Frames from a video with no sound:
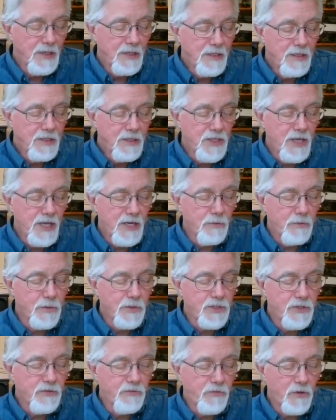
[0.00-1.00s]
said it
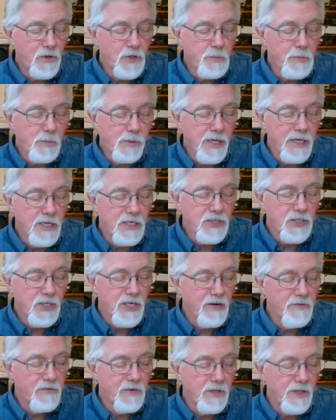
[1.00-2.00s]
was the first place he
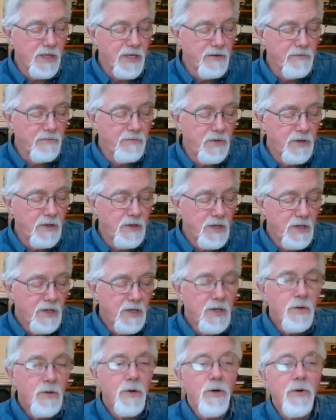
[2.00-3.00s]
ever lived
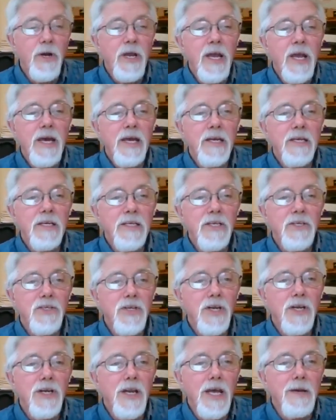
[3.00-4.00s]
where he had
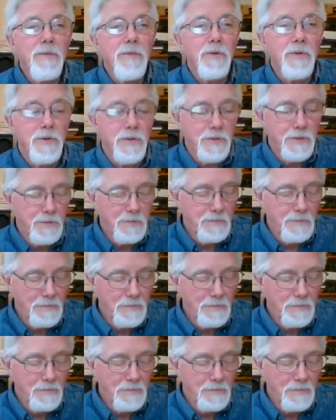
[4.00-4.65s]
decent neighbors.